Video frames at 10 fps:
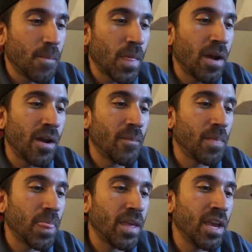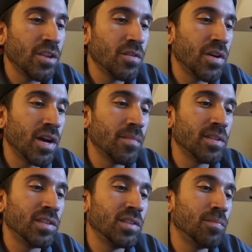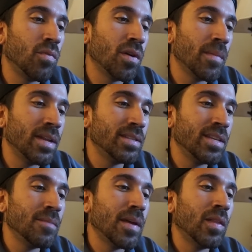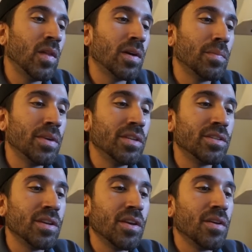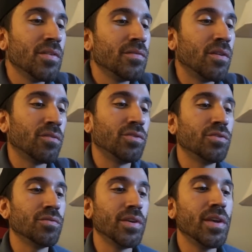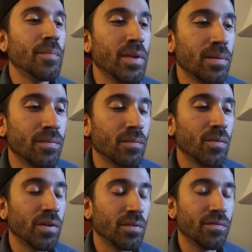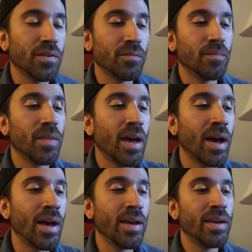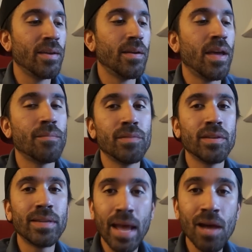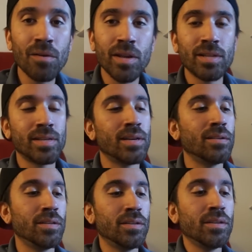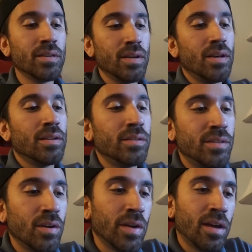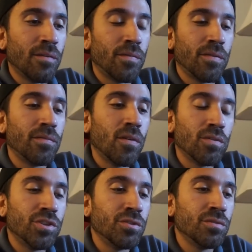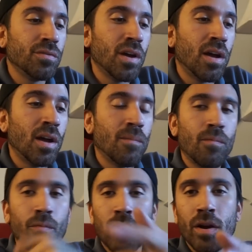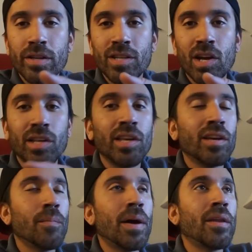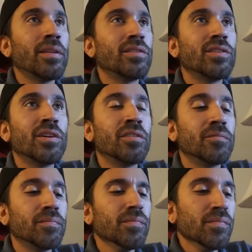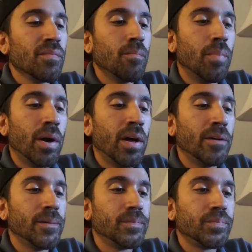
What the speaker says: Alright, can you come and support my team at Long Beach photo shoot. Hit me up for more info. I am down as hell, dude. So down for a photo shoot. We're already talking about it, so, but